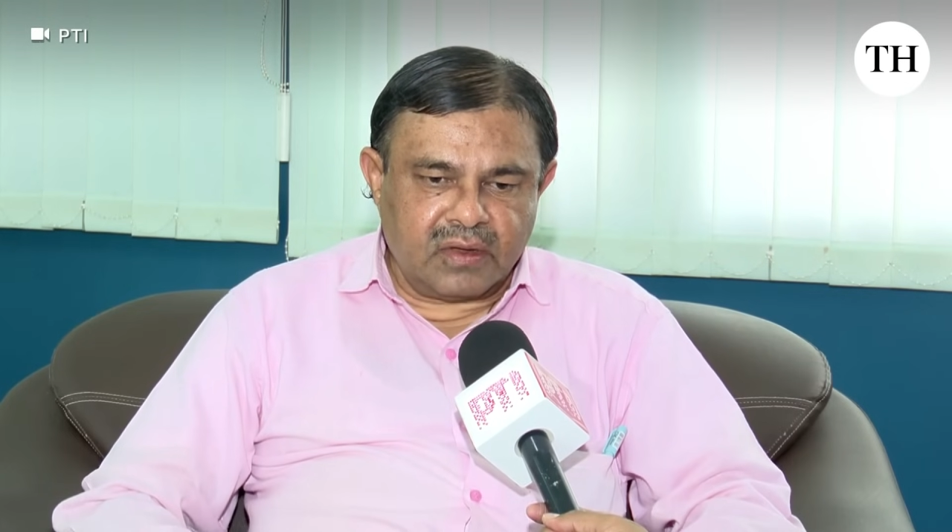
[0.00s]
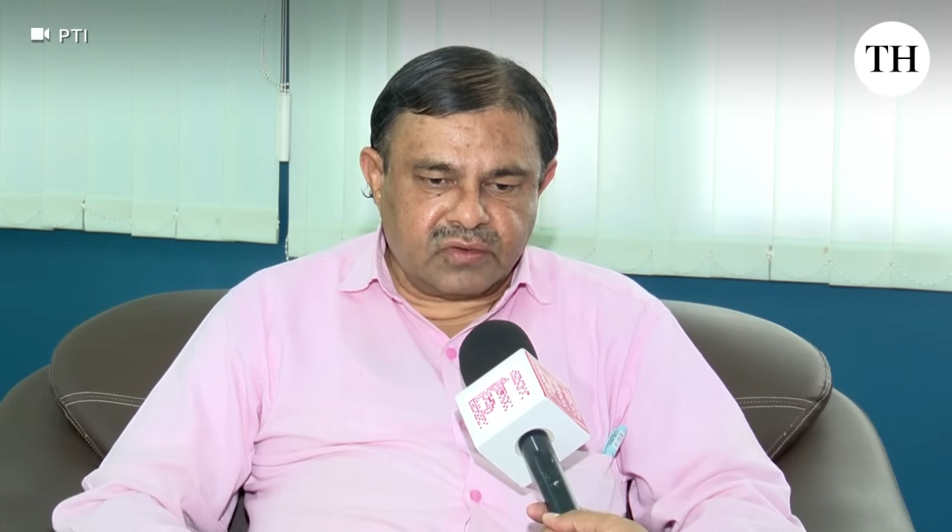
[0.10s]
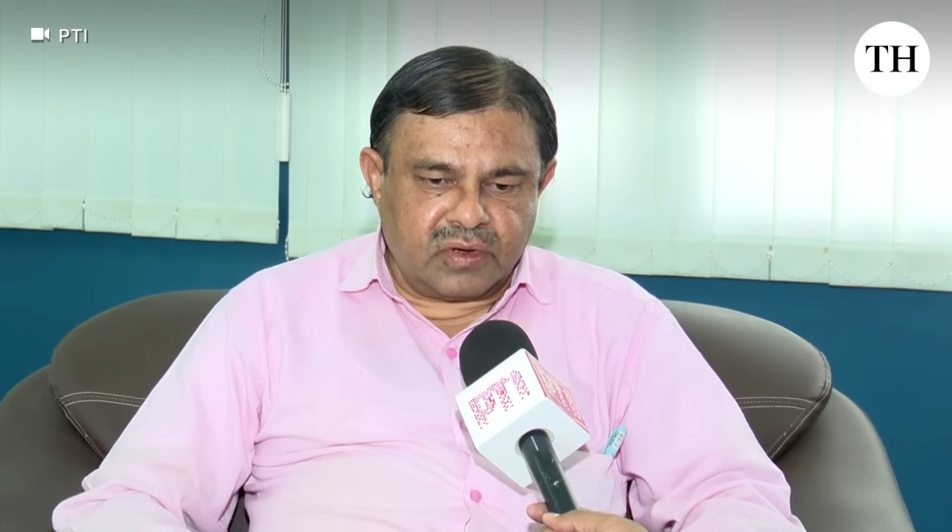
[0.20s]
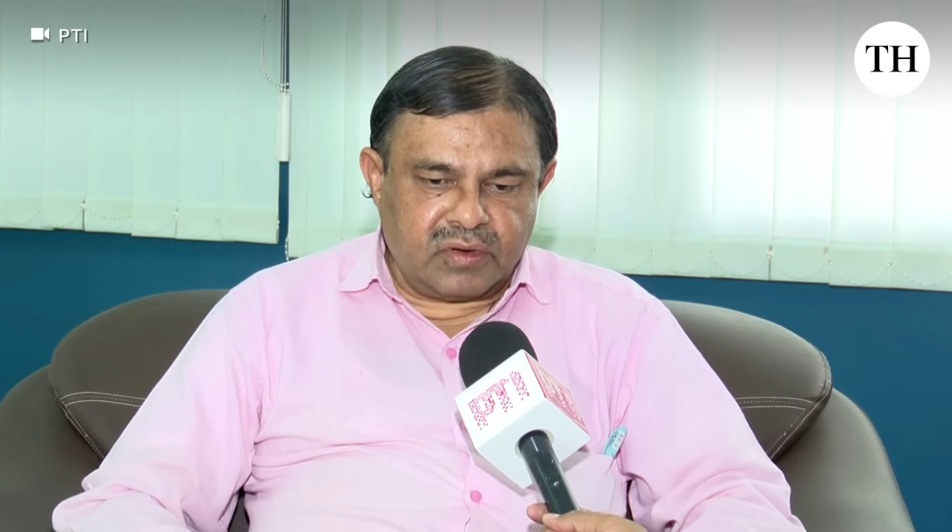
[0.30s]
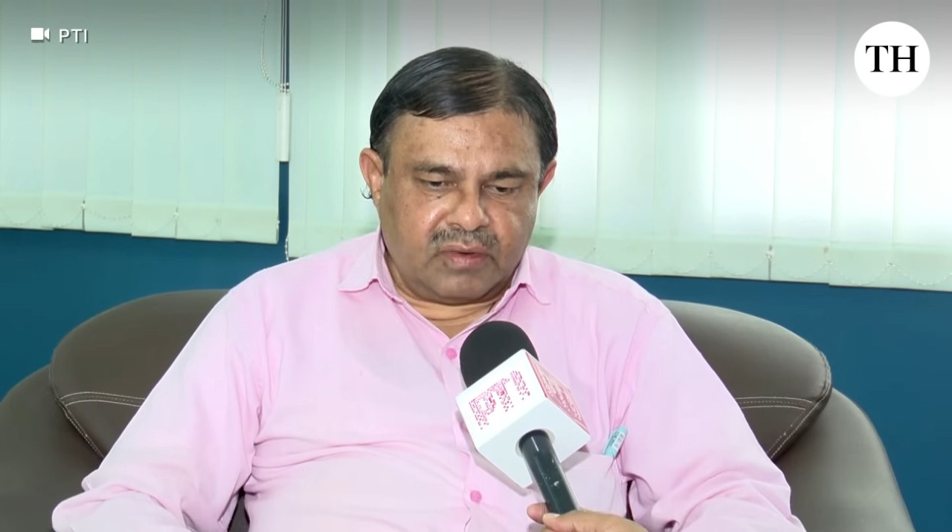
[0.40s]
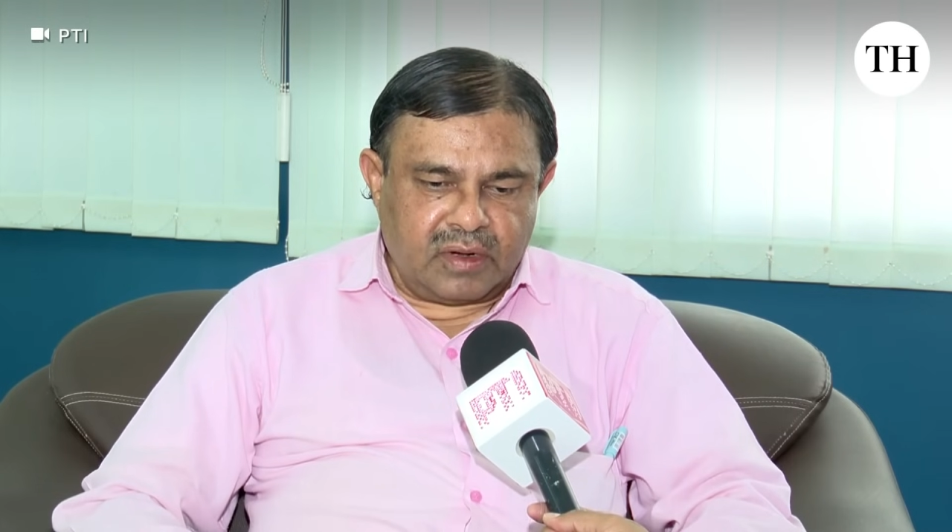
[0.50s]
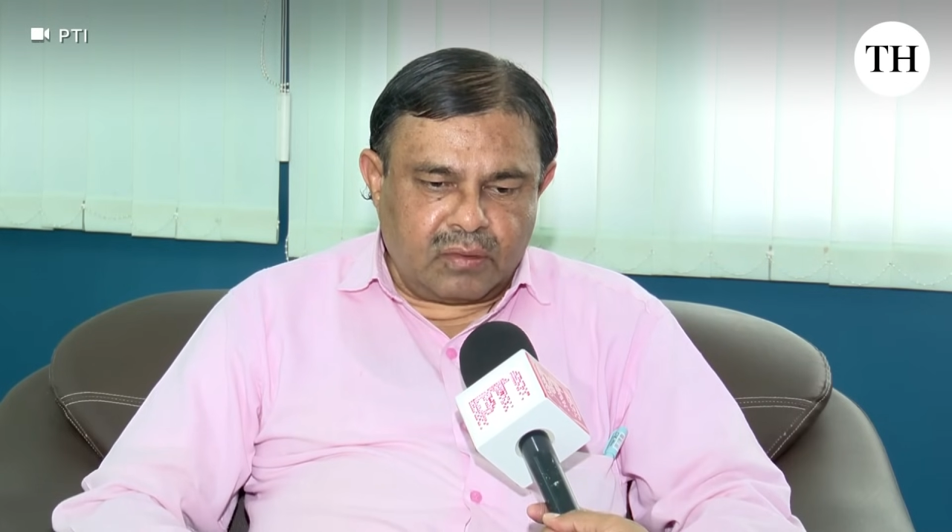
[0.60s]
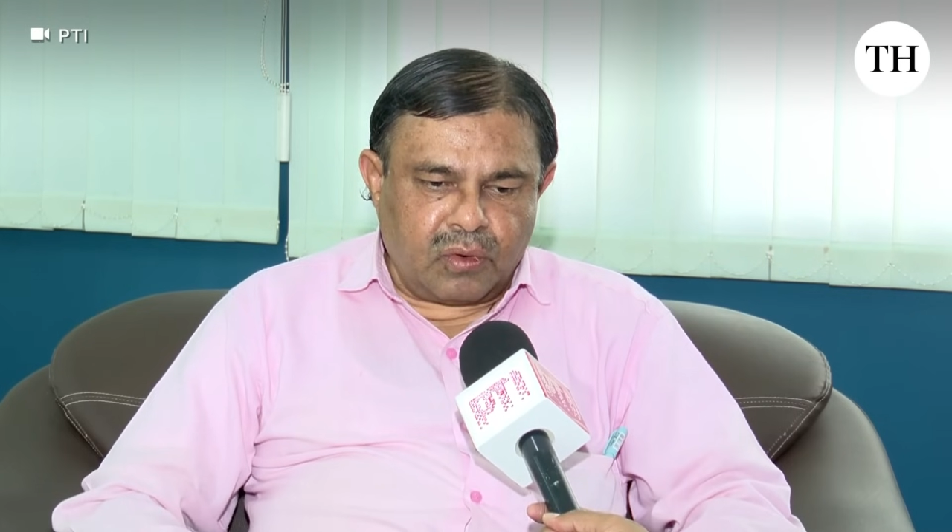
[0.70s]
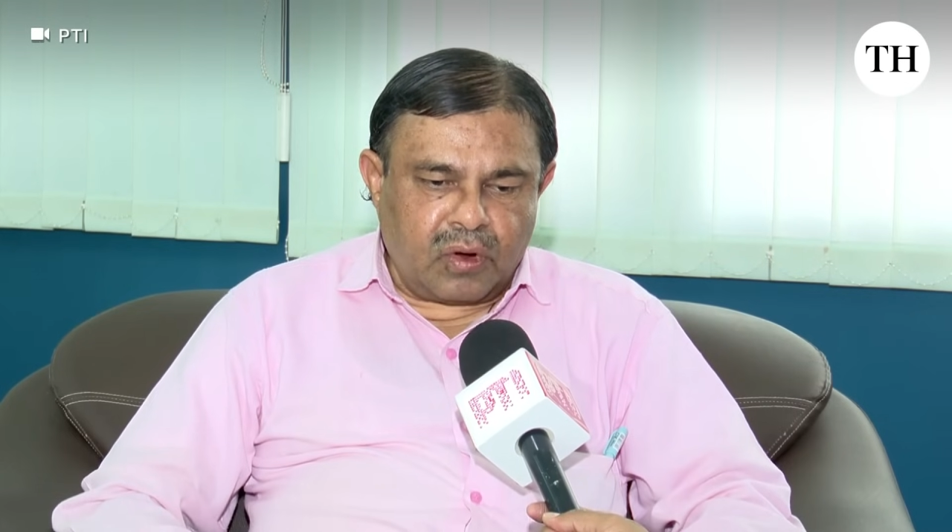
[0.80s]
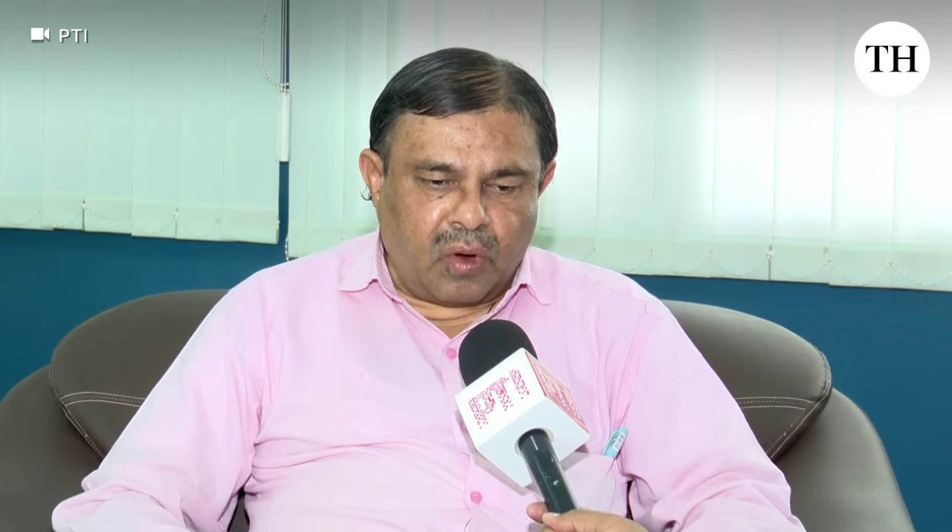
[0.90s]
So it will
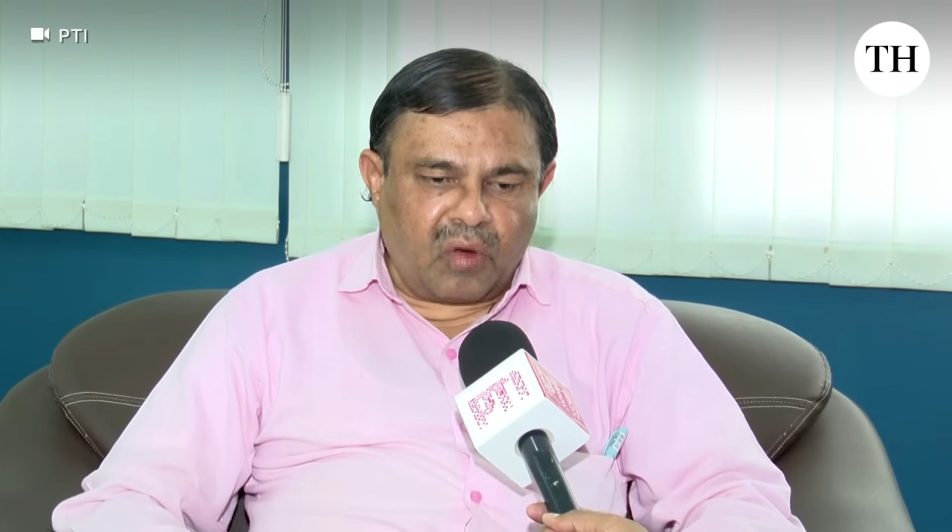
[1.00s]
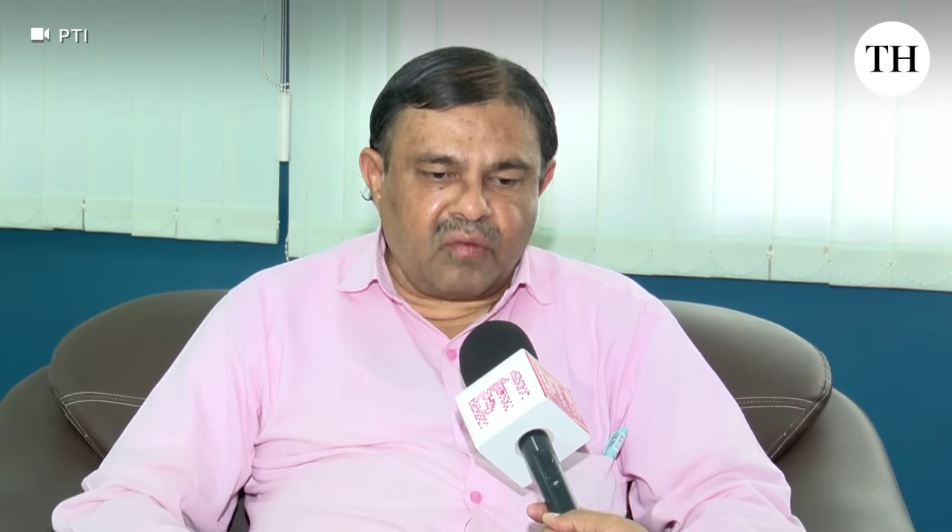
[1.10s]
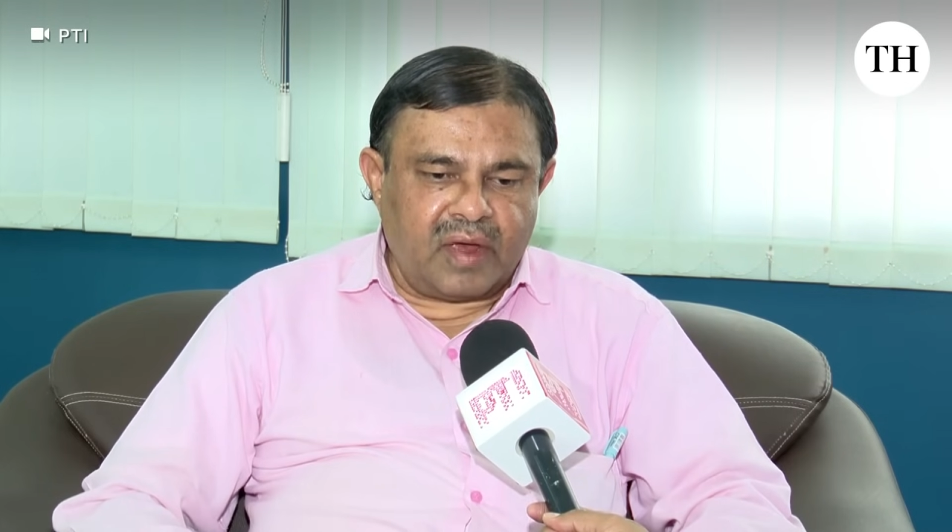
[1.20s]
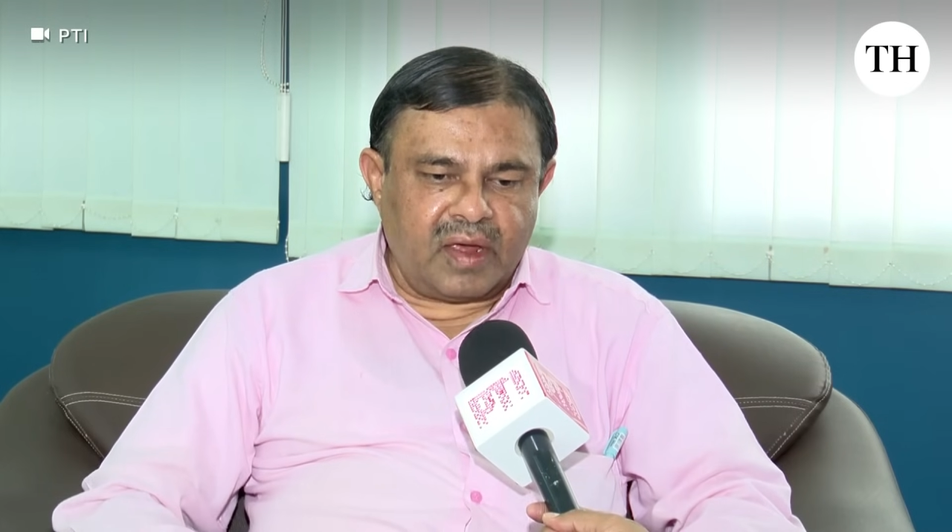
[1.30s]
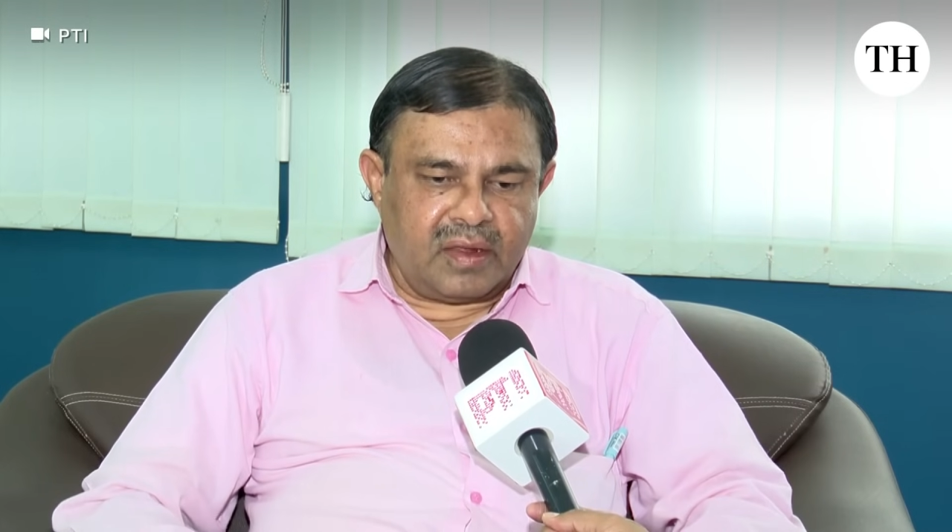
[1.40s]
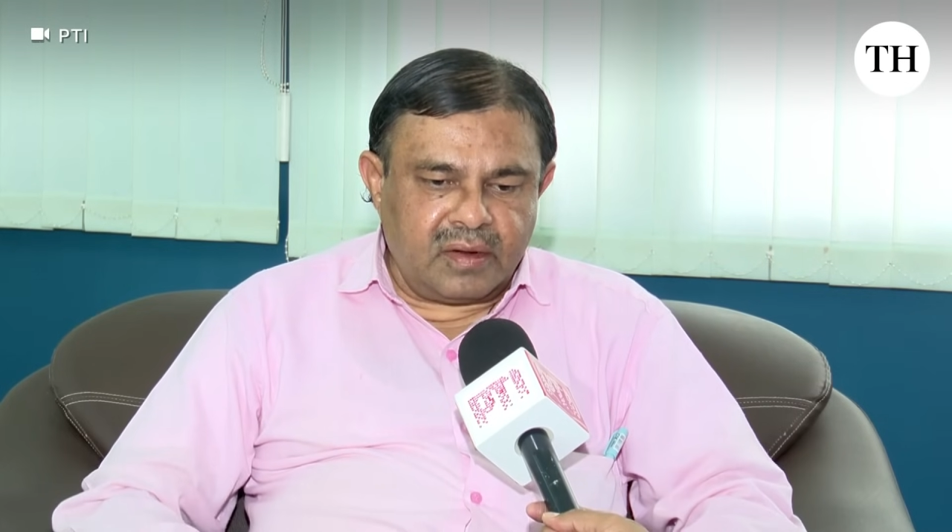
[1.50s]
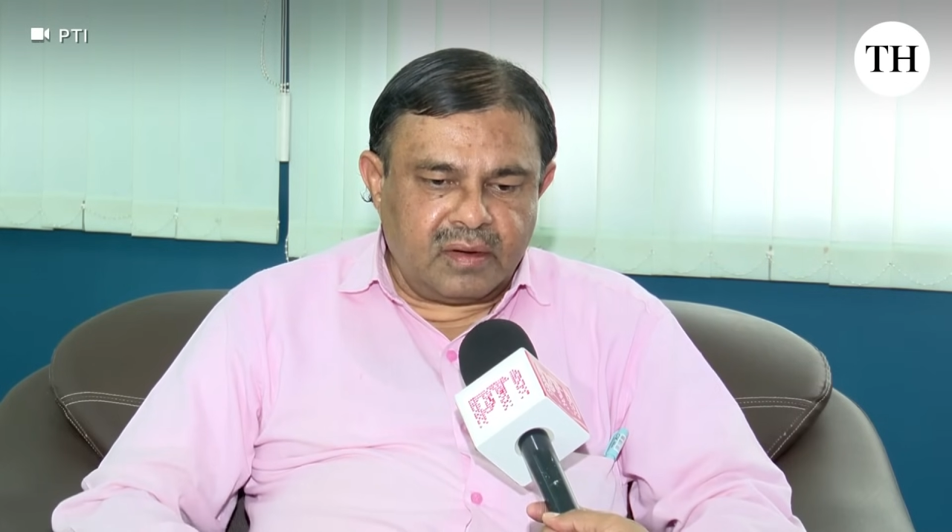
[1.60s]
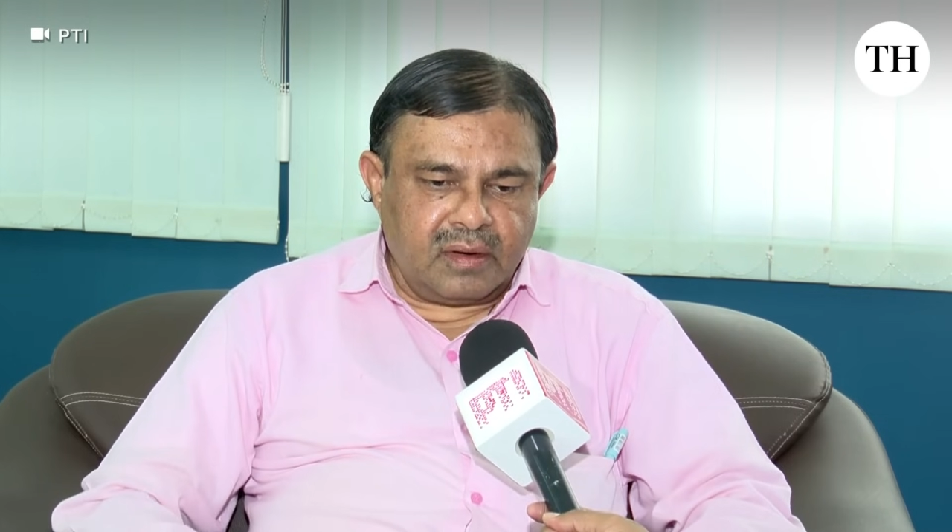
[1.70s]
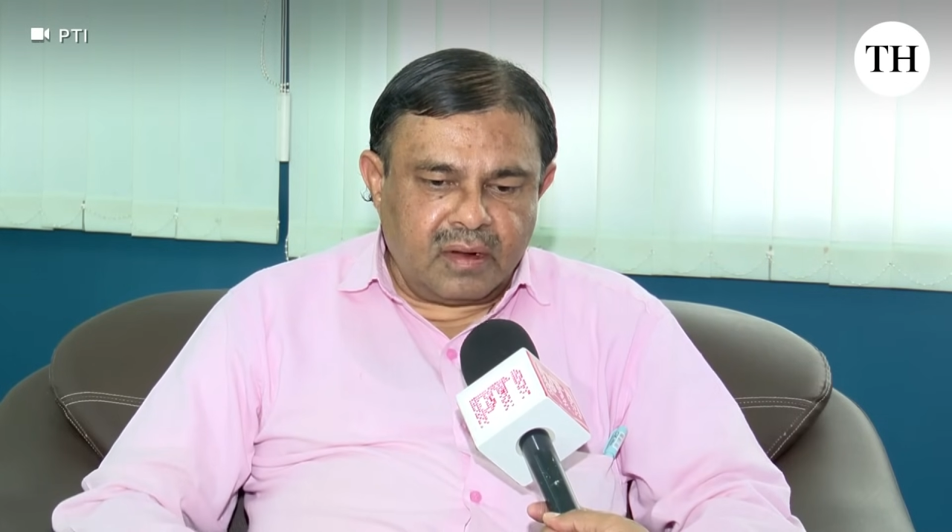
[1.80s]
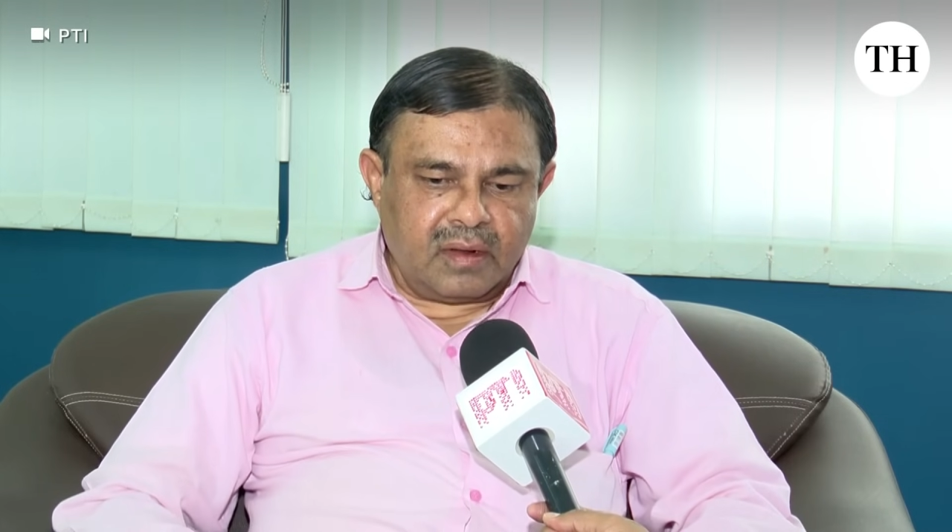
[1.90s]
go a long way in